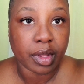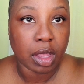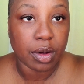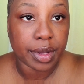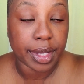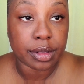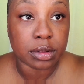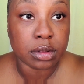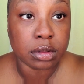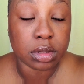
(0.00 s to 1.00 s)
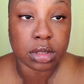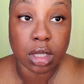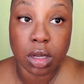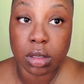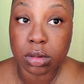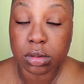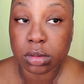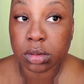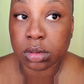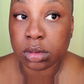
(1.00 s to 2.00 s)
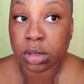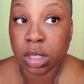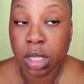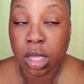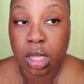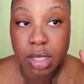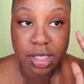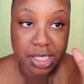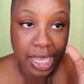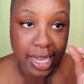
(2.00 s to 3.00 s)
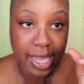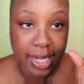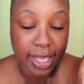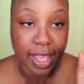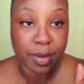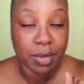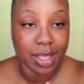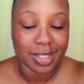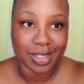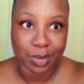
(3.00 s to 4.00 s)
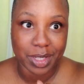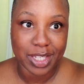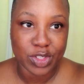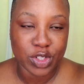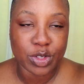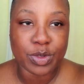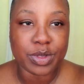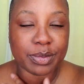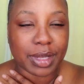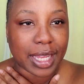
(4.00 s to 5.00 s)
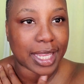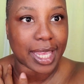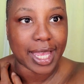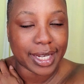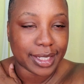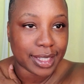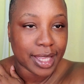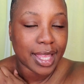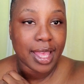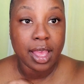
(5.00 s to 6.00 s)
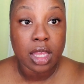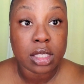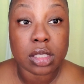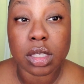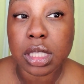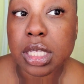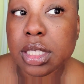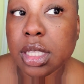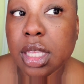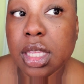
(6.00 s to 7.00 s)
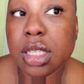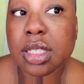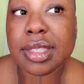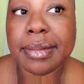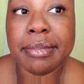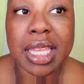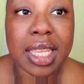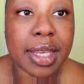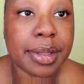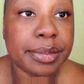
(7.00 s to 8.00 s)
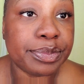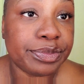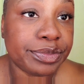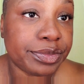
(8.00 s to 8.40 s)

Okay, so this eye kind of gave me some issues, but I got it. So this is medium.